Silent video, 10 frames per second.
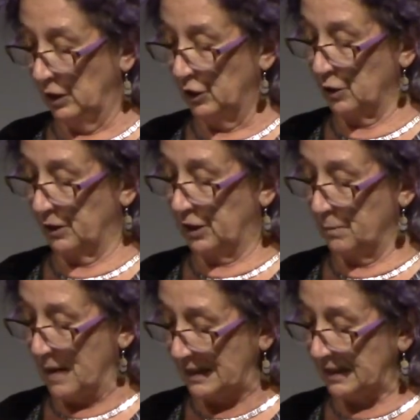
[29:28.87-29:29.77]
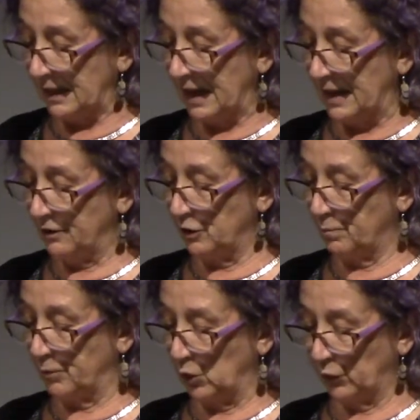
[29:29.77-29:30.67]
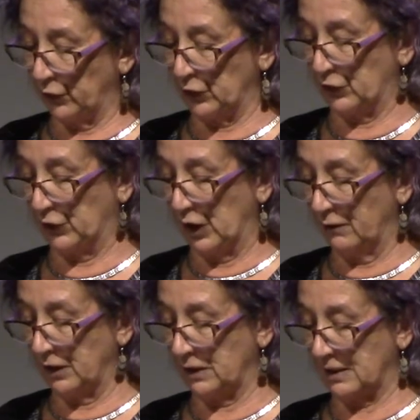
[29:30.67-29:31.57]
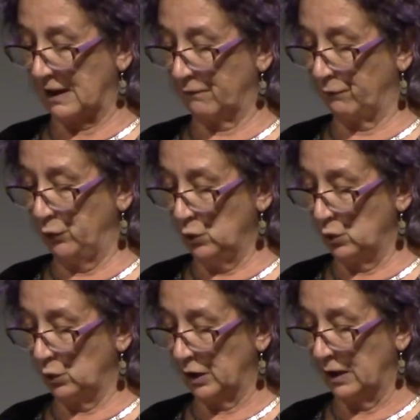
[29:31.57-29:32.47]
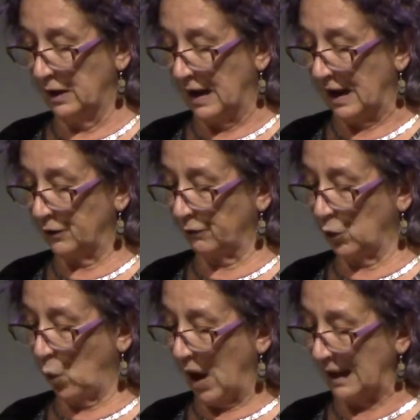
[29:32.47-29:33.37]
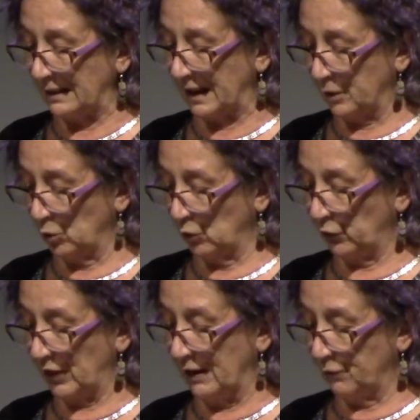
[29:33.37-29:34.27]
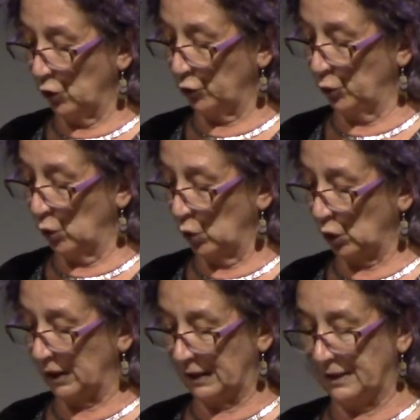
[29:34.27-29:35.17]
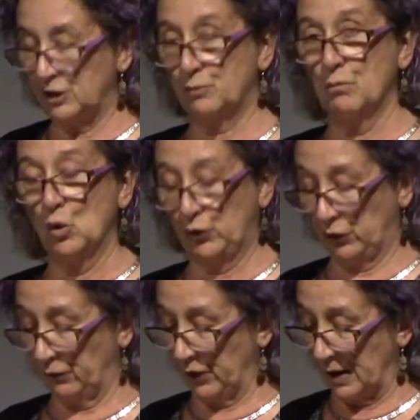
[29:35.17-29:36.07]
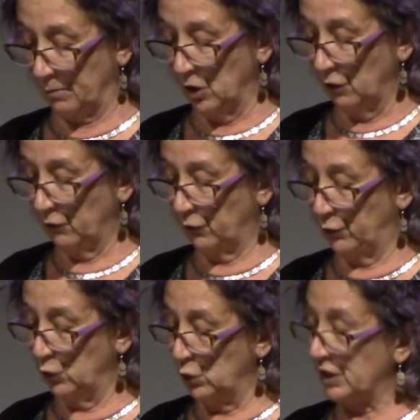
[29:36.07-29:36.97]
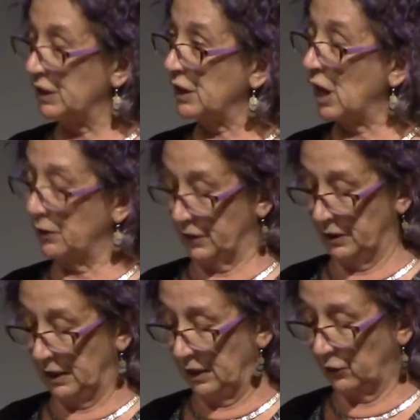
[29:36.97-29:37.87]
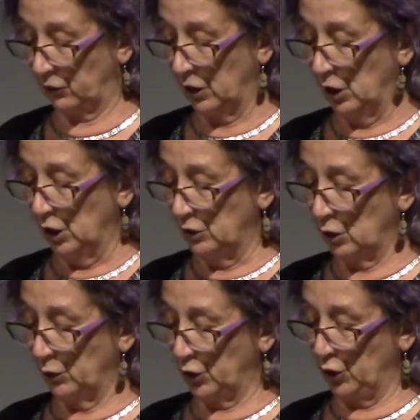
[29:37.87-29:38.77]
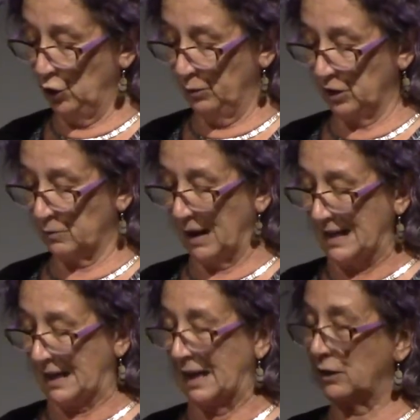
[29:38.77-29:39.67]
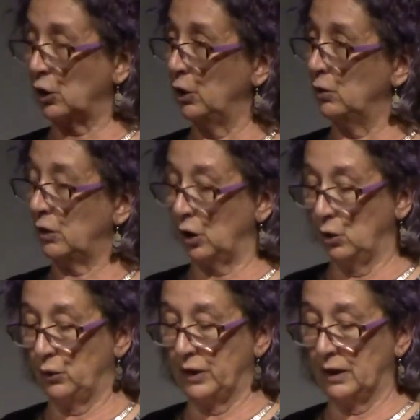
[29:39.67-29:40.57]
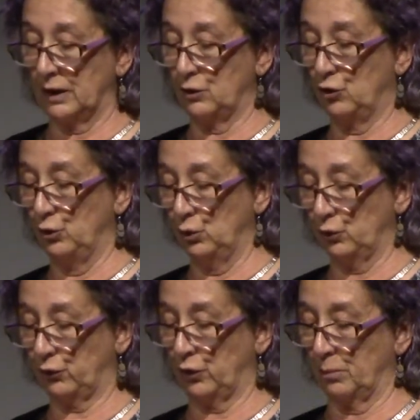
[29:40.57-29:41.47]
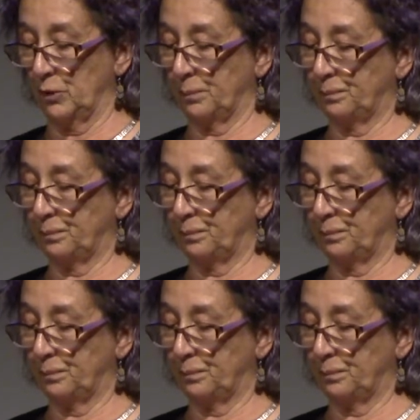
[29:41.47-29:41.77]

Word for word: They're domesticated both for the service and food, and of the wild animals, if not all, at least most of them, for food and other needs, so that humans might get clothing and tools from them